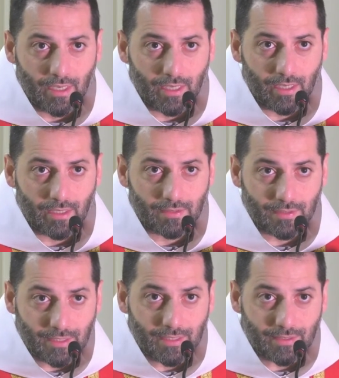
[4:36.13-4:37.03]
uh,
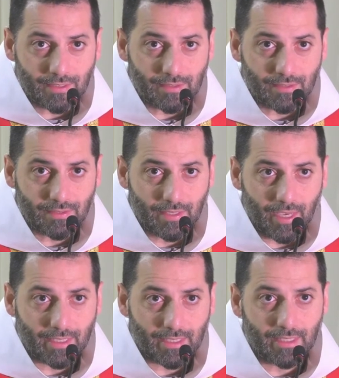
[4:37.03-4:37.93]
Caesar's,
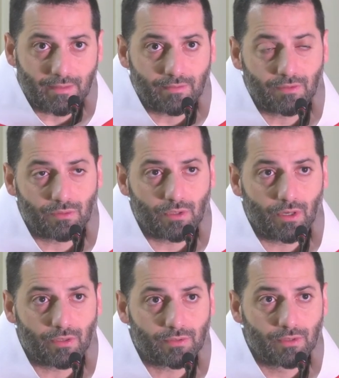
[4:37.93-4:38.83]
and give to
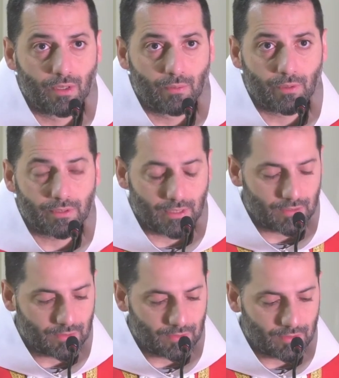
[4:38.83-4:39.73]
God what
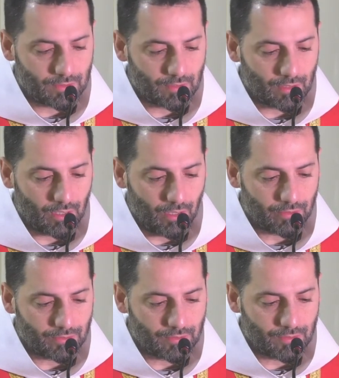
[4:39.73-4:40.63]
is
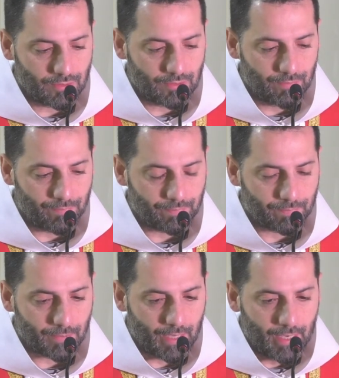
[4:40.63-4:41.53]
God's.
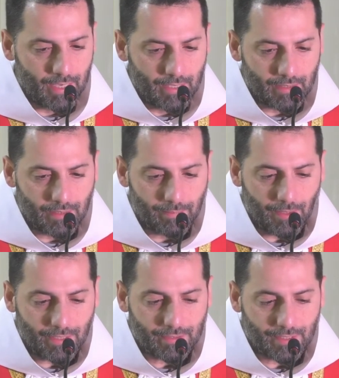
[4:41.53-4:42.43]
The
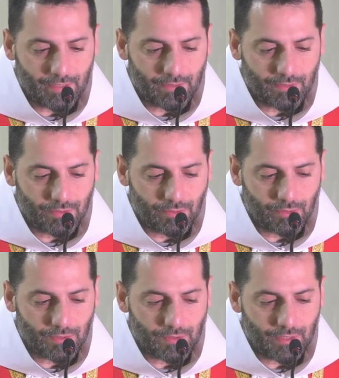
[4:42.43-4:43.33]
point is
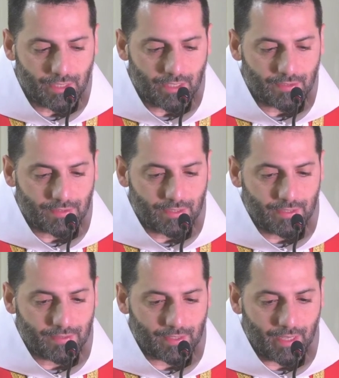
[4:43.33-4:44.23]
to see
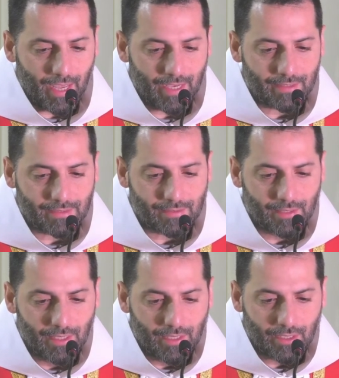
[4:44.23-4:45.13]
Caesar and
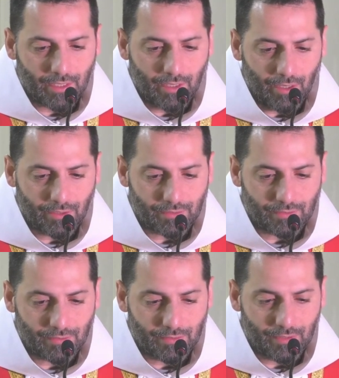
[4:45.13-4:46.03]
God
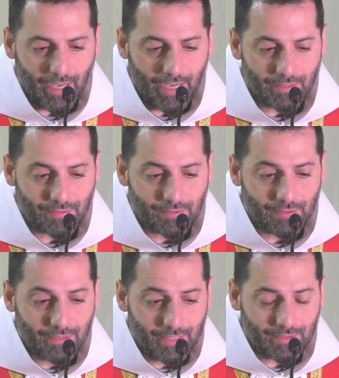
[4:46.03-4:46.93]
as
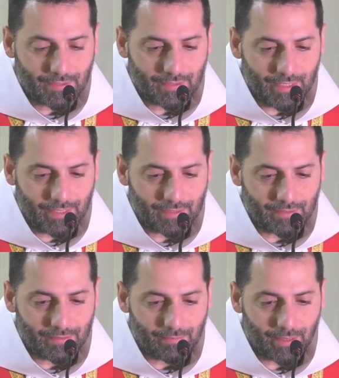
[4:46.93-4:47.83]

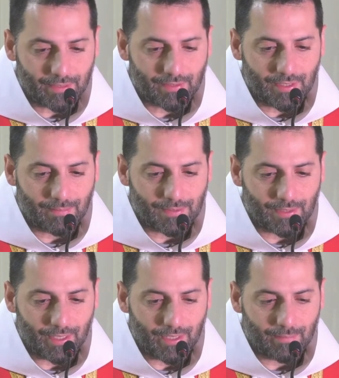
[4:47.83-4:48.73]
distinct, but same
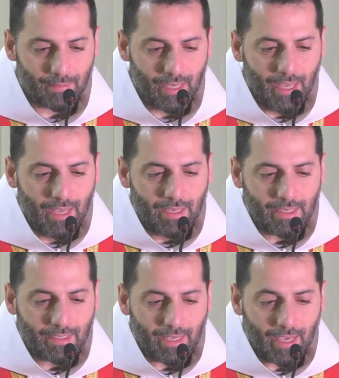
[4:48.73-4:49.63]
time
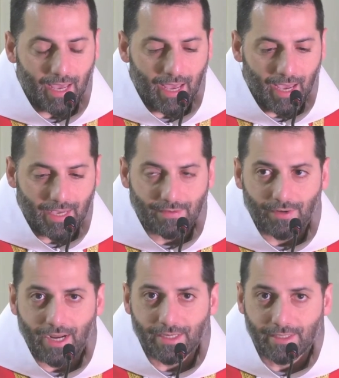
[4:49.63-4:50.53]
in a
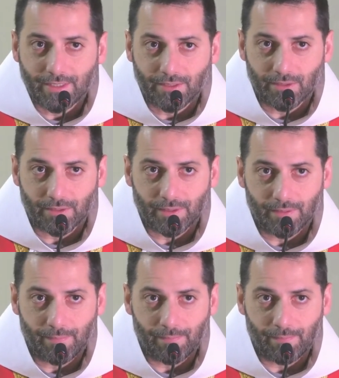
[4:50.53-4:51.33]
hierarchical